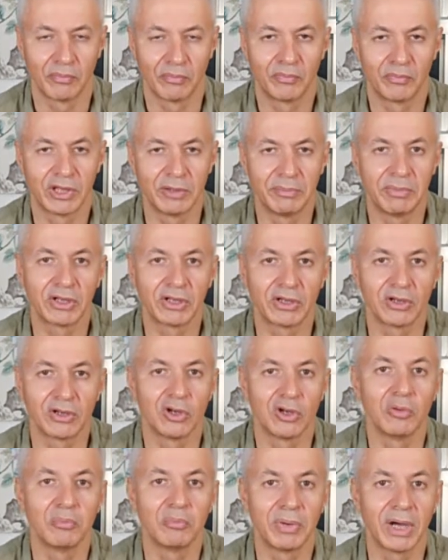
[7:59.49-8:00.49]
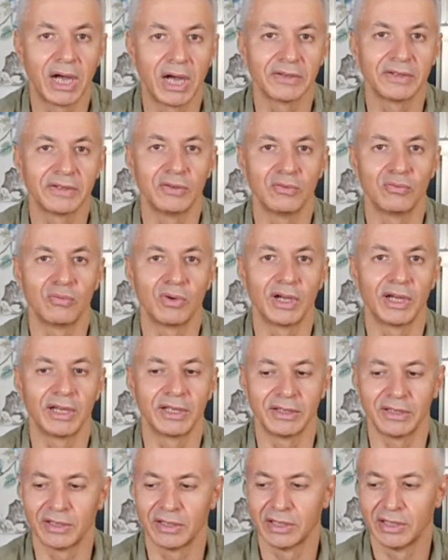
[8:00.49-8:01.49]
typical party
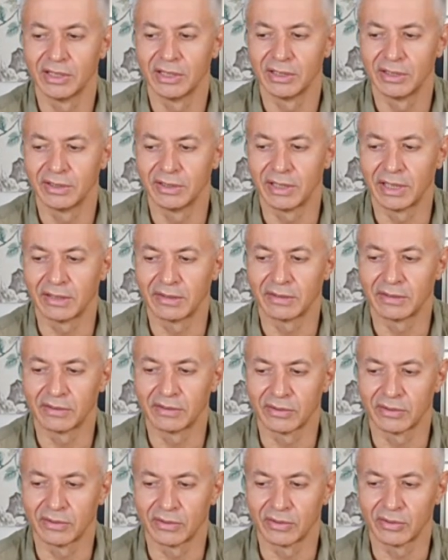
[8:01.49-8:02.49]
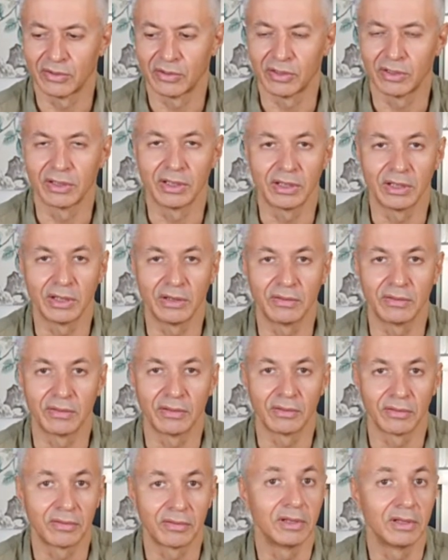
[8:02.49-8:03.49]
wine that is
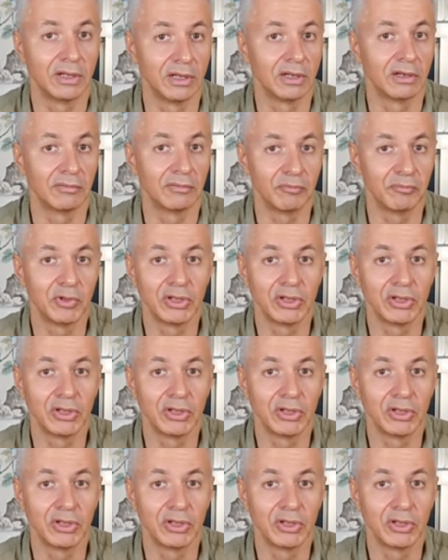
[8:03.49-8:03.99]
still in